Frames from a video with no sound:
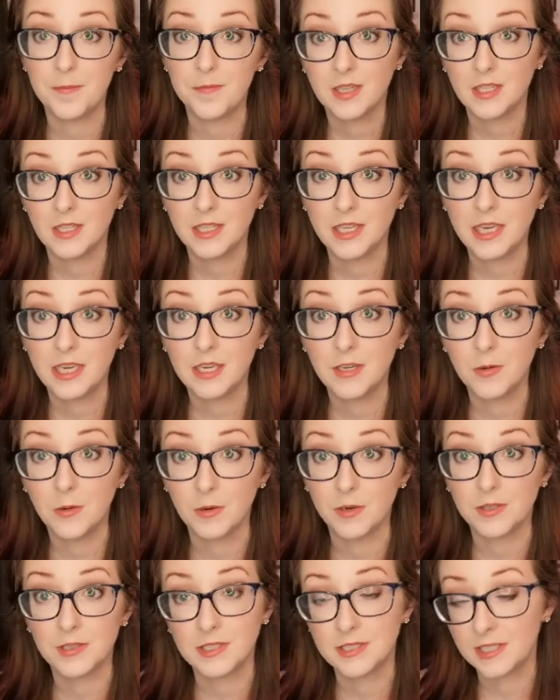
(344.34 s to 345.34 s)
lead or
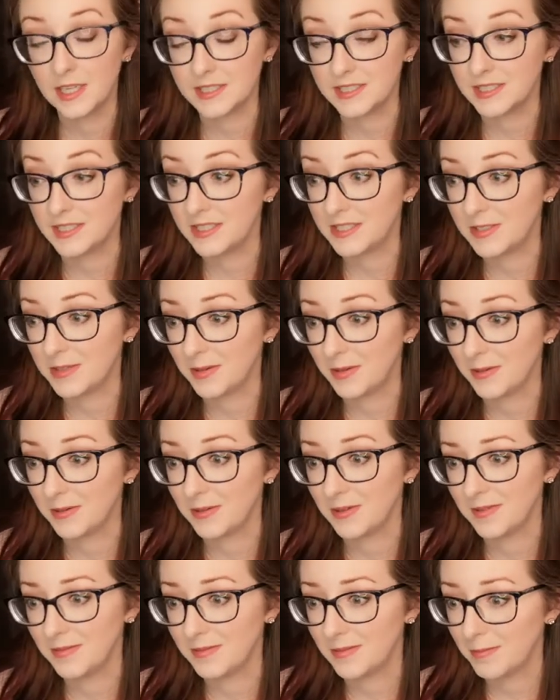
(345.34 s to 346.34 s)
discussant, or
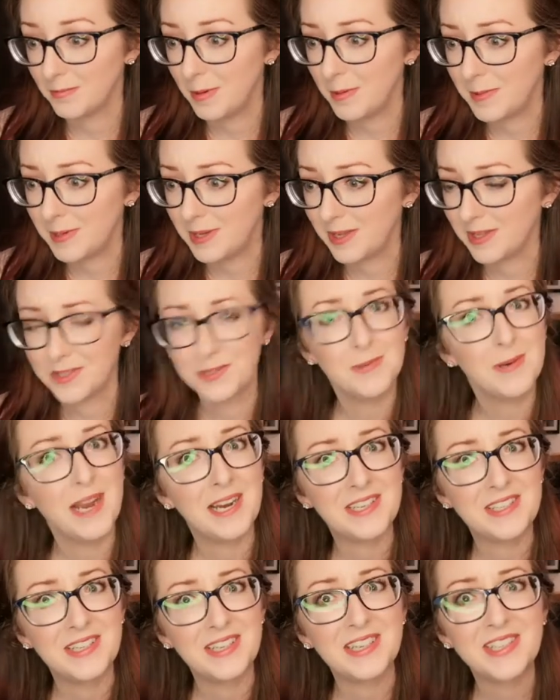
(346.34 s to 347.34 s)
what do we call it?
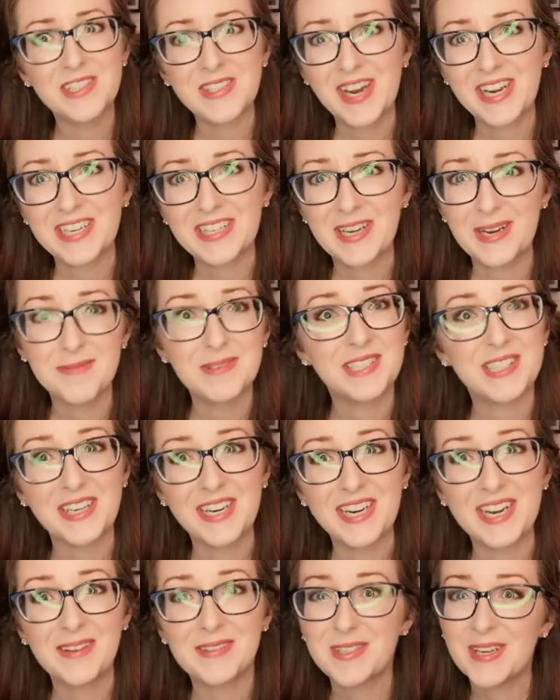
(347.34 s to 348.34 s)
Director, I'm
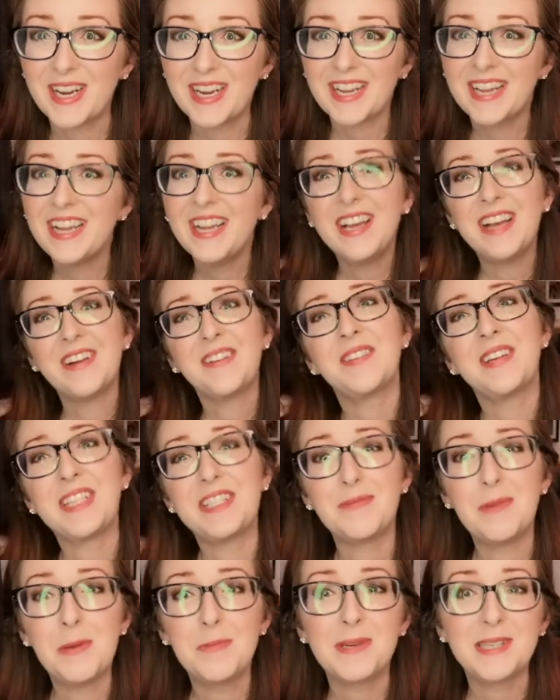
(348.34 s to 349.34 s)
sorry,
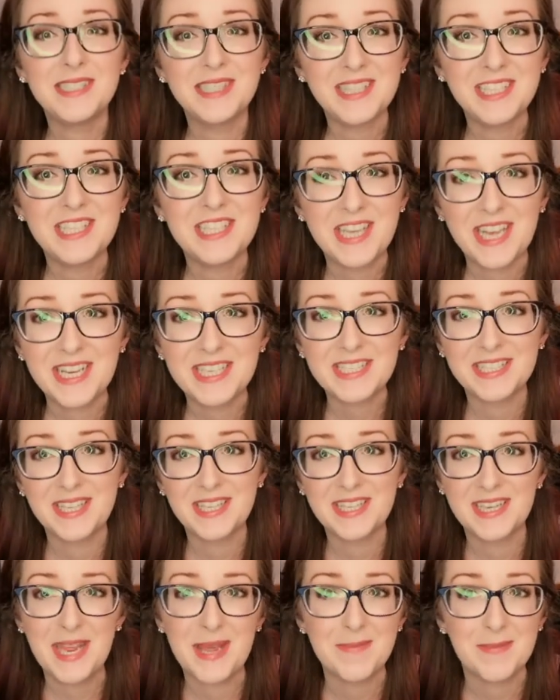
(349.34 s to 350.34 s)
we recently changed the
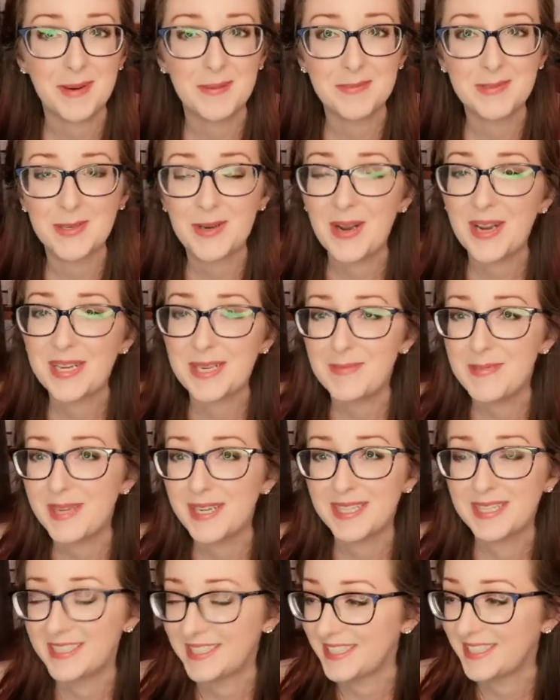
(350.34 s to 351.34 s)
name and I'm trying to be
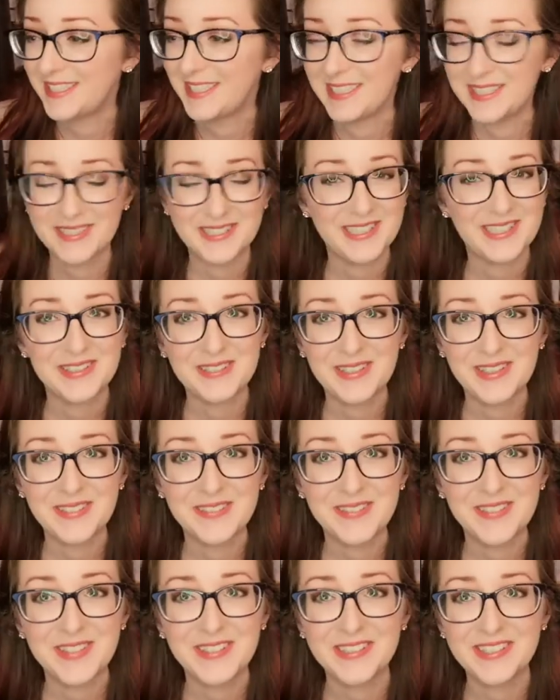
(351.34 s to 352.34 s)
consistent so I don't
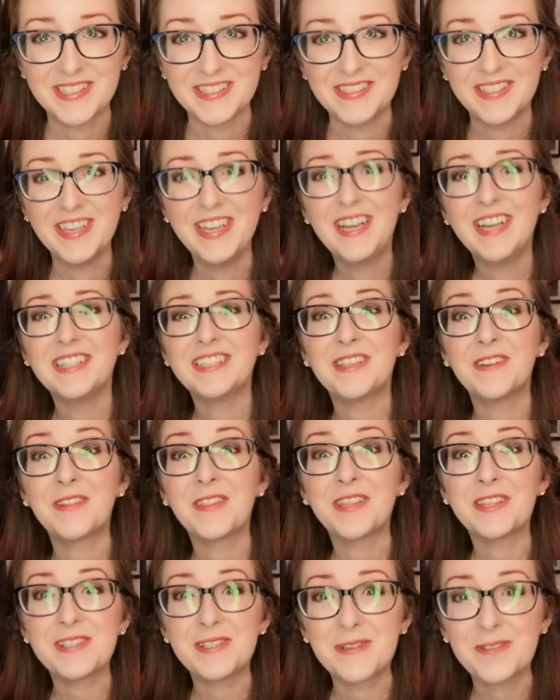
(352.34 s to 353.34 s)
confuse you. So
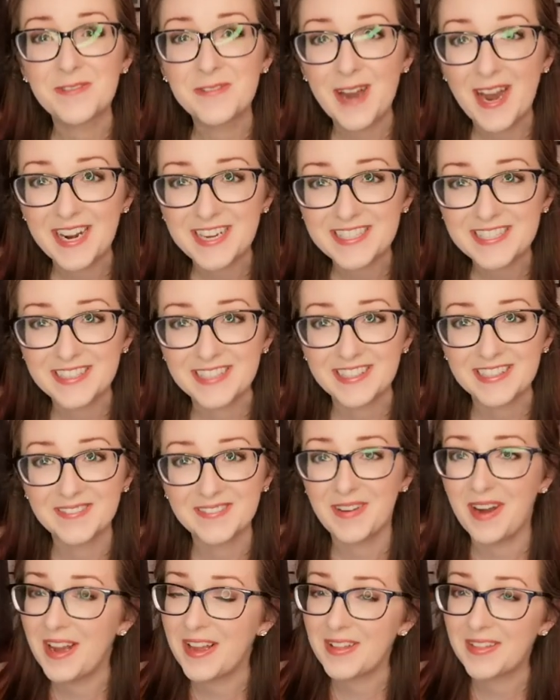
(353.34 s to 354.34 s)
the director,
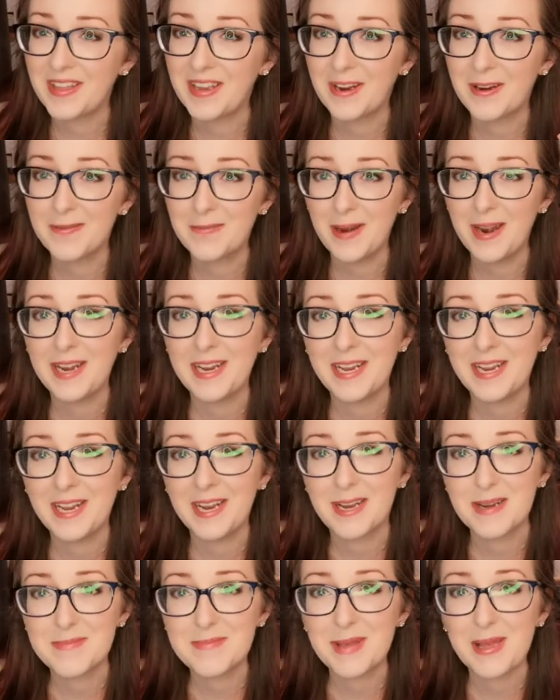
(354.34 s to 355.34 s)
while they are writing
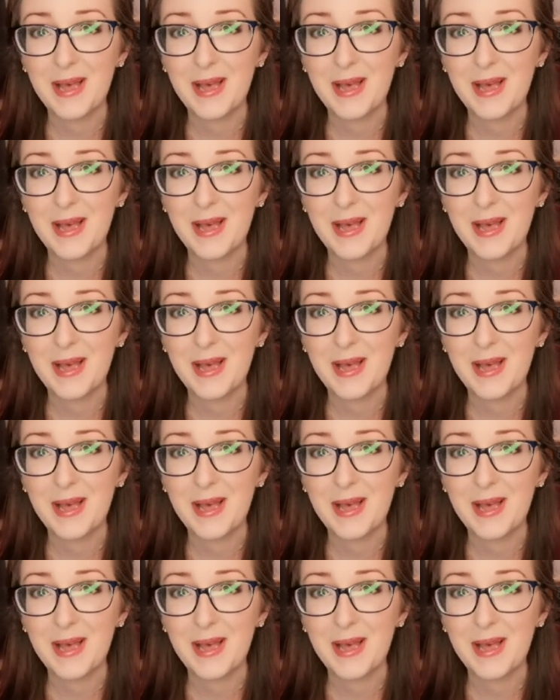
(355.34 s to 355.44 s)
up